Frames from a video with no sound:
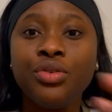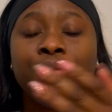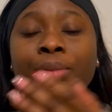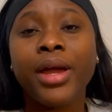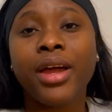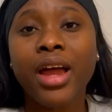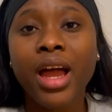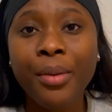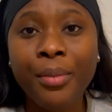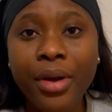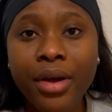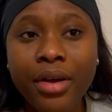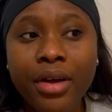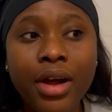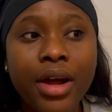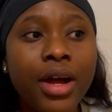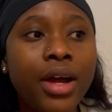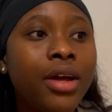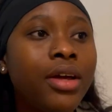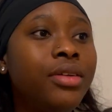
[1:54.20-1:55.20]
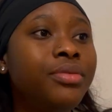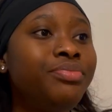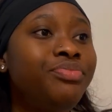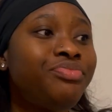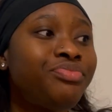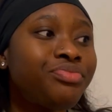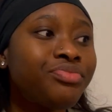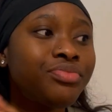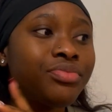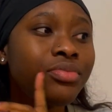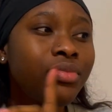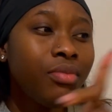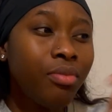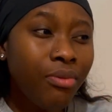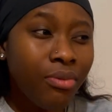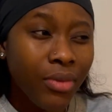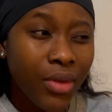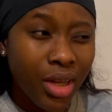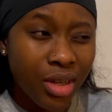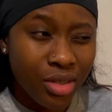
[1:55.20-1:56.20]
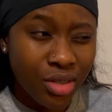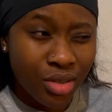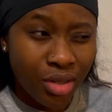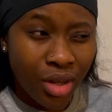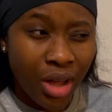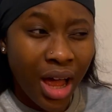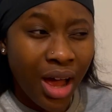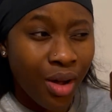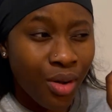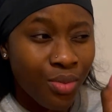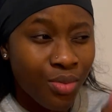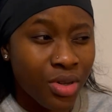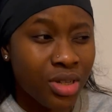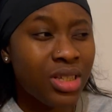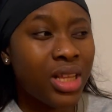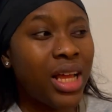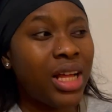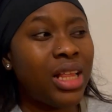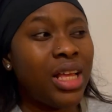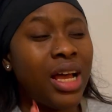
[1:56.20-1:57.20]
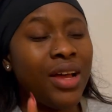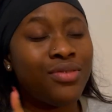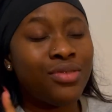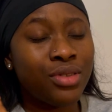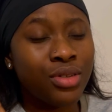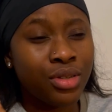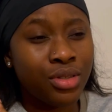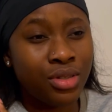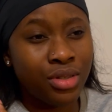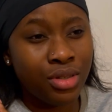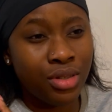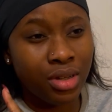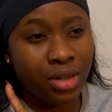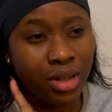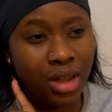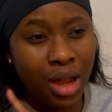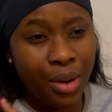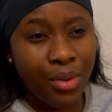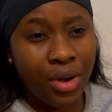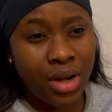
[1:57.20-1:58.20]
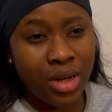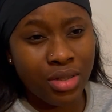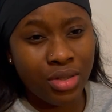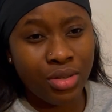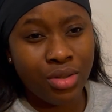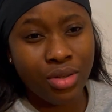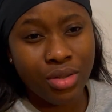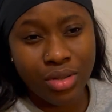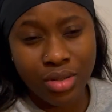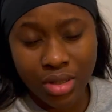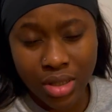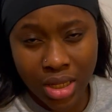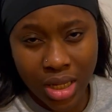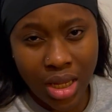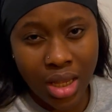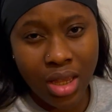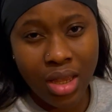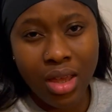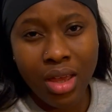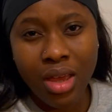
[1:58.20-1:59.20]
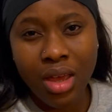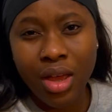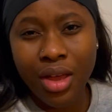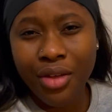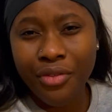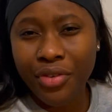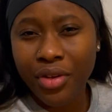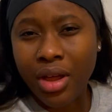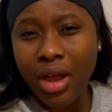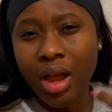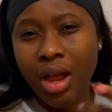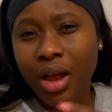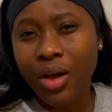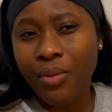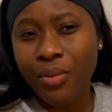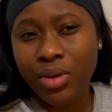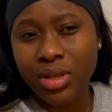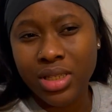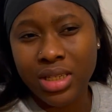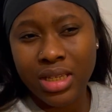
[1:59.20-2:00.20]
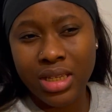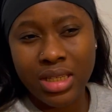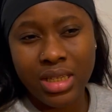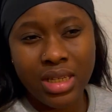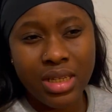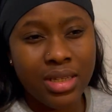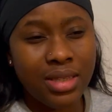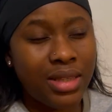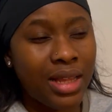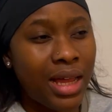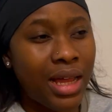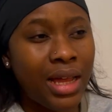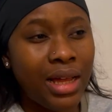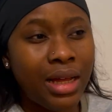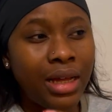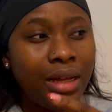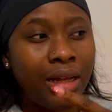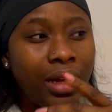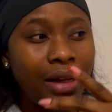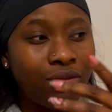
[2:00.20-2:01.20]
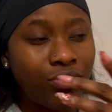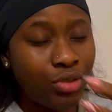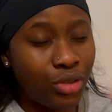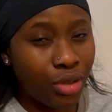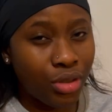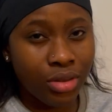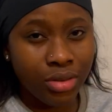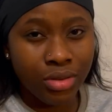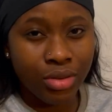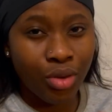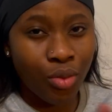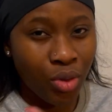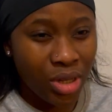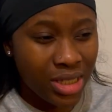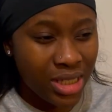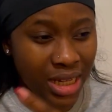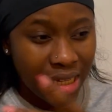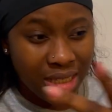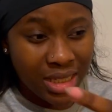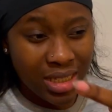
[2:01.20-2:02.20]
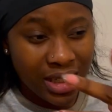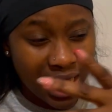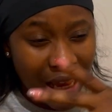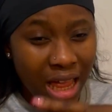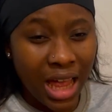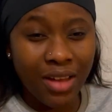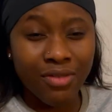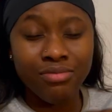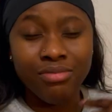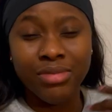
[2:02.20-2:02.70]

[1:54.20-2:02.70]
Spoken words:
camera. So I will most likely have to go to the camera store today, figure out what it is that I have done, what settings I have